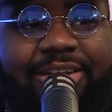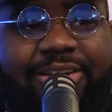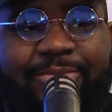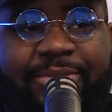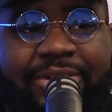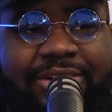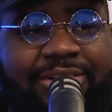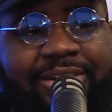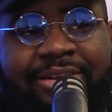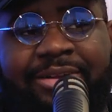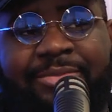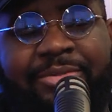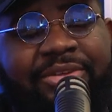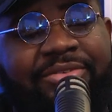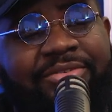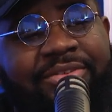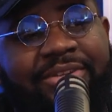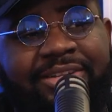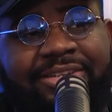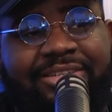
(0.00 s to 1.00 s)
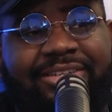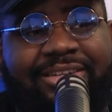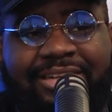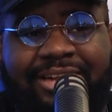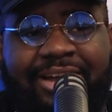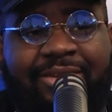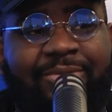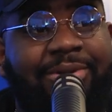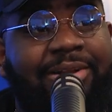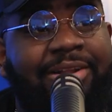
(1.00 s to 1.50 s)
Beyer Dynamic, if you're listening,
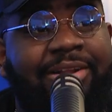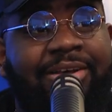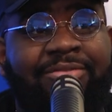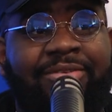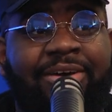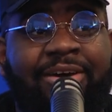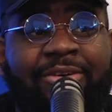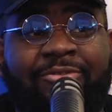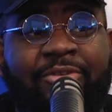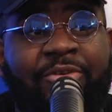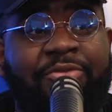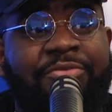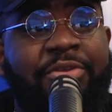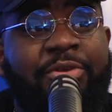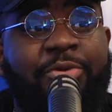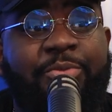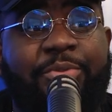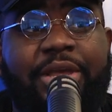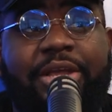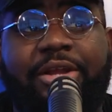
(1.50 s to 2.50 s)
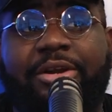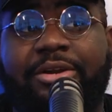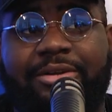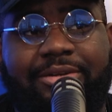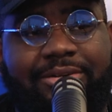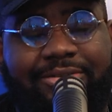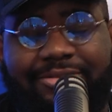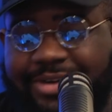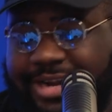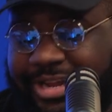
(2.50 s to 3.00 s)
I would love a review pair,
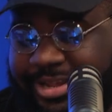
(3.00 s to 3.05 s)
right?